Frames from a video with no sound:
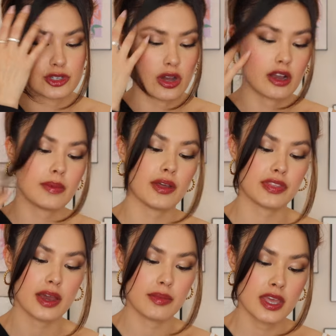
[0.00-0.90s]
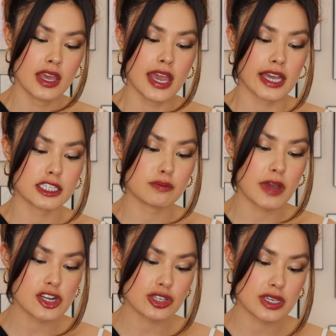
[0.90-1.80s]
talk about them,
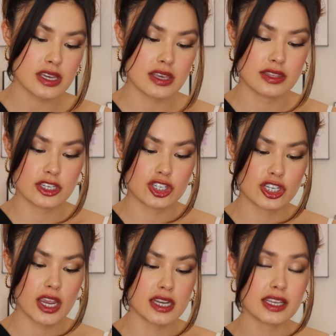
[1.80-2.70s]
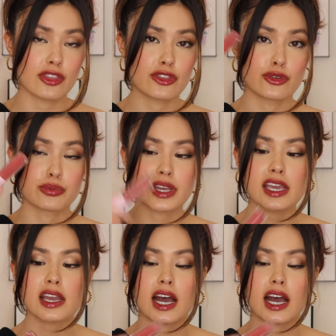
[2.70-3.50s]
especially this shade in three.